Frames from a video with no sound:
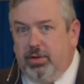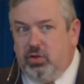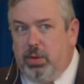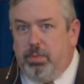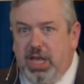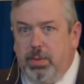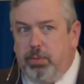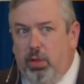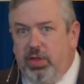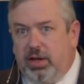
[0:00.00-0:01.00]
Some
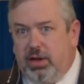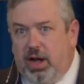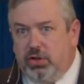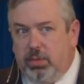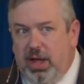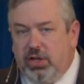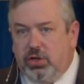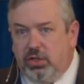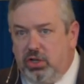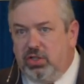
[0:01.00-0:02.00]
people that Dr.
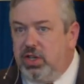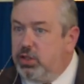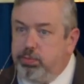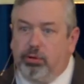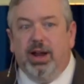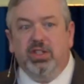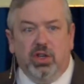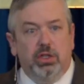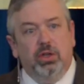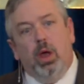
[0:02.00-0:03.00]
Machen, just his
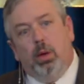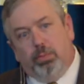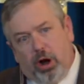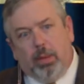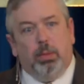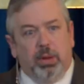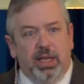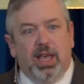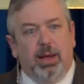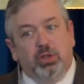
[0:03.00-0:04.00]
presence, probably
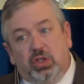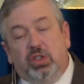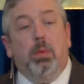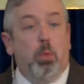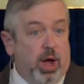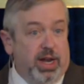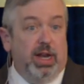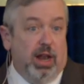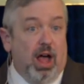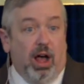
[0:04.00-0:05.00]
kept somewhat in
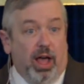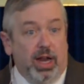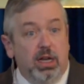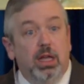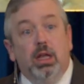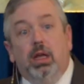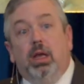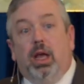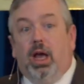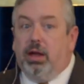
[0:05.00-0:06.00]
line.
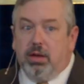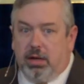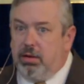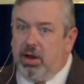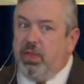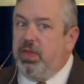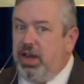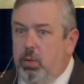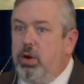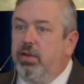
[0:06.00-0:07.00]
Not that
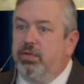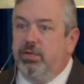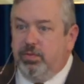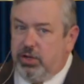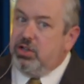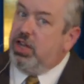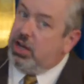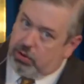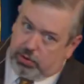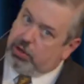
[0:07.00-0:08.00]
it would have
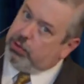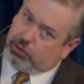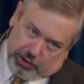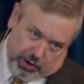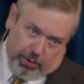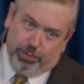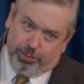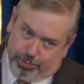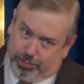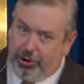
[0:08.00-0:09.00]
continued to do so,
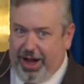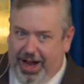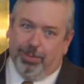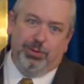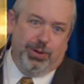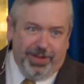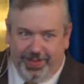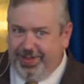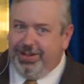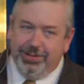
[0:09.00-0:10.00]
perhaps. I
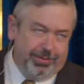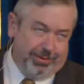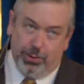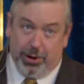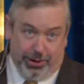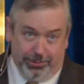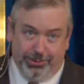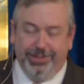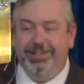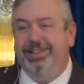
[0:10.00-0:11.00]
mean, who
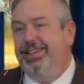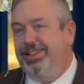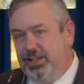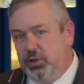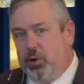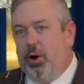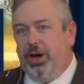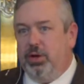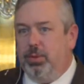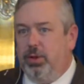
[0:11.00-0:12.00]
knows? These are
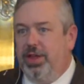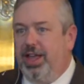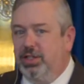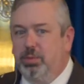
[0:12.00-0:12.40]
arguable things.